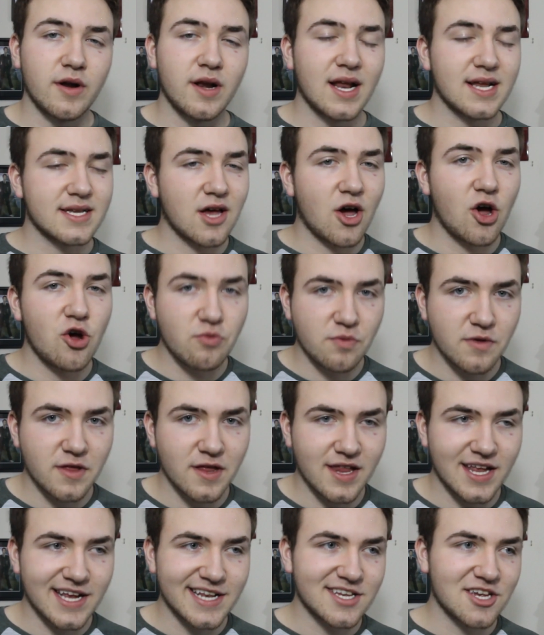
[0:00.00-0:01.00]
Let's hope that
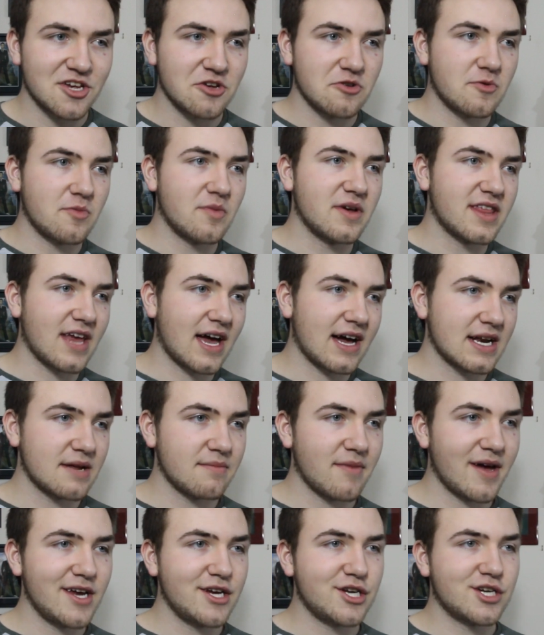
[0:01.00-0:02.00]
they do, and with
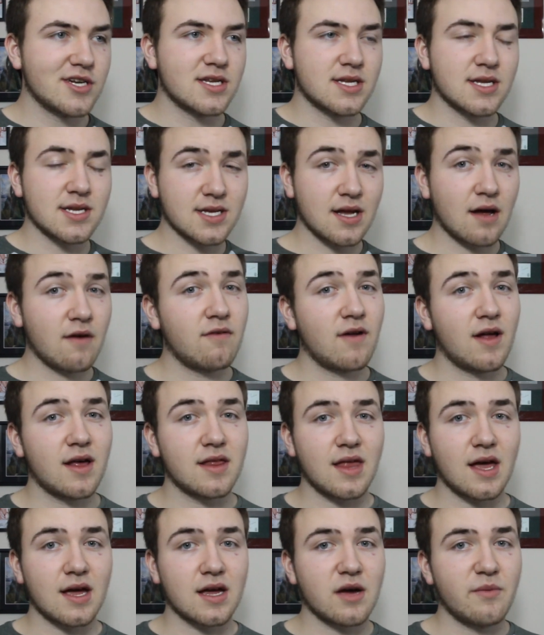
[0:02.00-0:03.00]
animations and stuff like
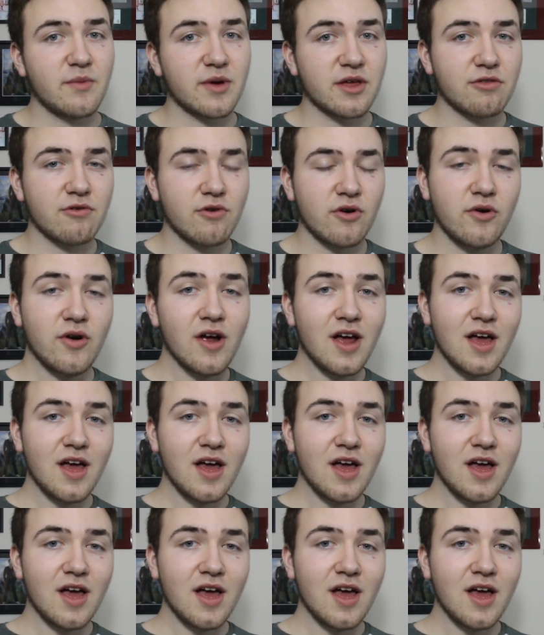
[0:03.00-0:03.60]
that coming through,